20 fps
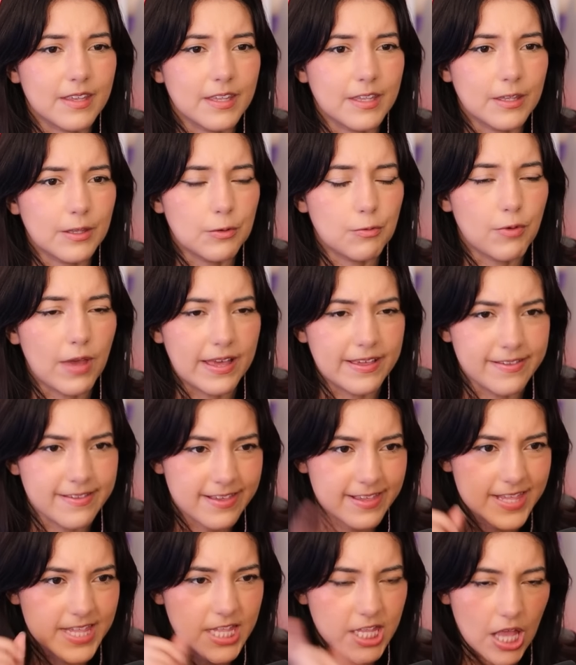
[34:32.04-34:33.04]
You guys,
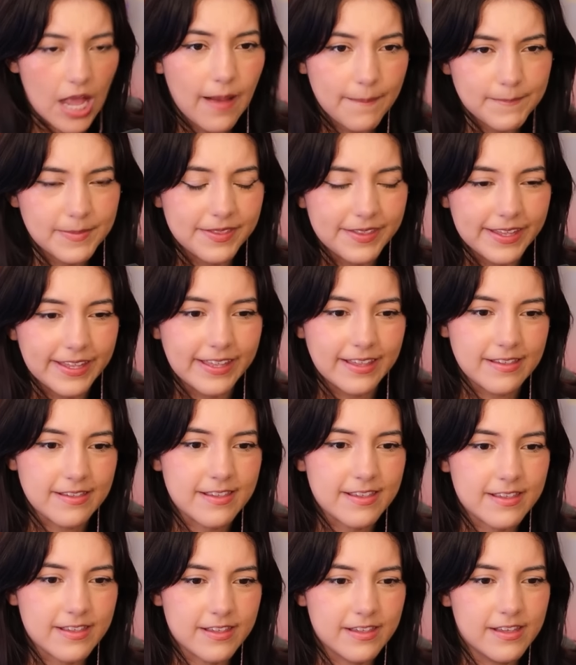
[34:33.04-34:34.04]
stop
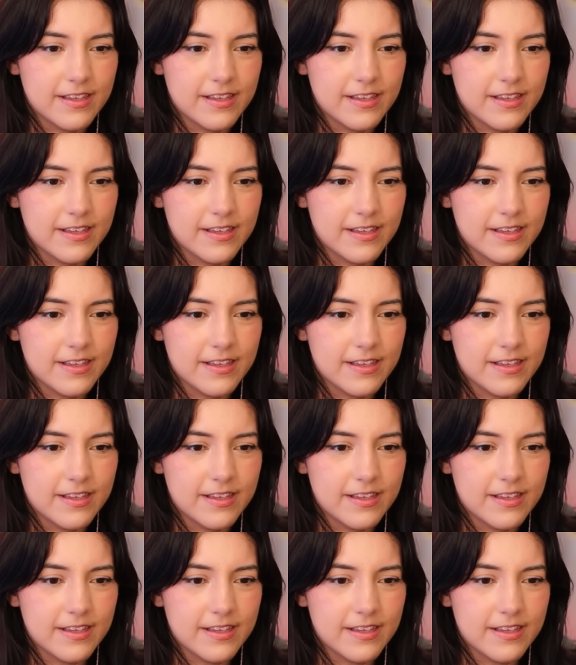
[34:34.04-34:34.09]
this.